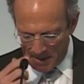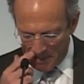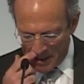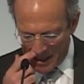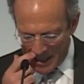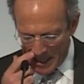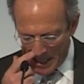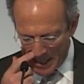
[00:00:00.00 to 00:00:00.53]

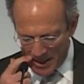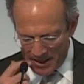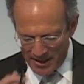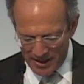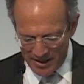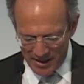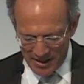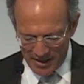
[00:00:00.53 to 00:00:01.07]
by
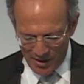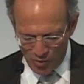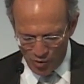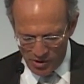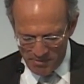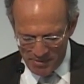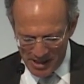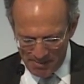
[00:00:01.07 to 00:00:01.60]

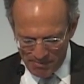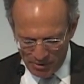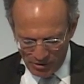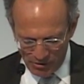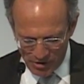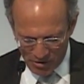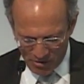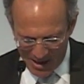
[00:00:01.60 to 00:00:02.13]
would-be
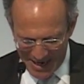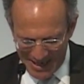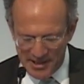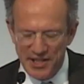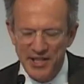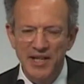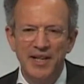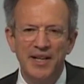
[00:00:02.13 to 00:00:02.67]

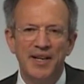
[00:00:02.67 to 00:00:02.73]
plutocrats,